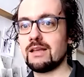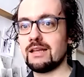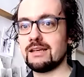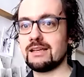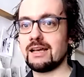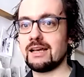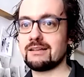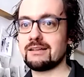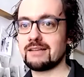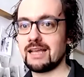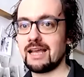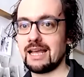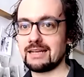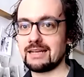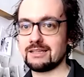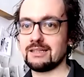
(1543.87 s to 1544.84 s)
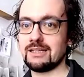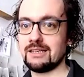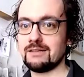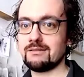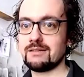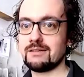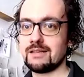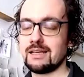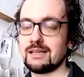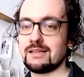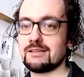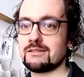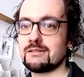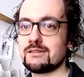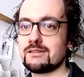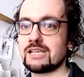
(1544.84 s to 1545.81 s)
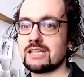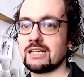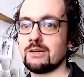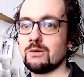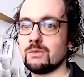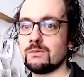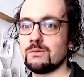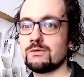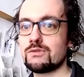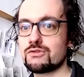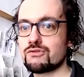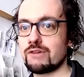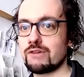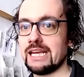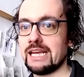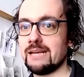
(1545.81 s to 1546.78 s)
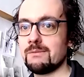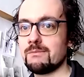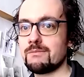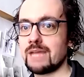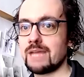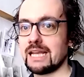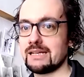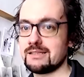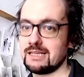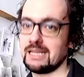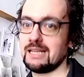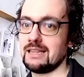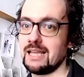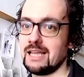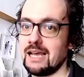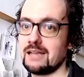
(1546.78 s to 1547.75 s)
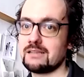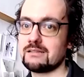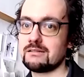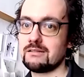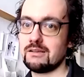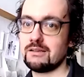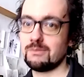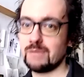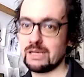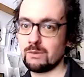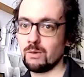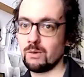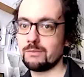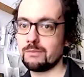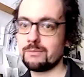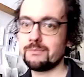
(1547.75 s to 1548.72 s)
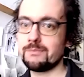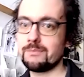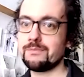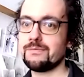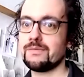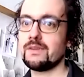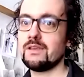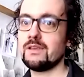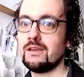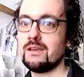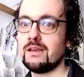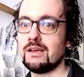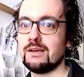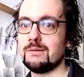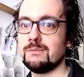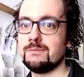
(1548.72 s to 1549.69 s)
I had a single tree painting, that the big one, and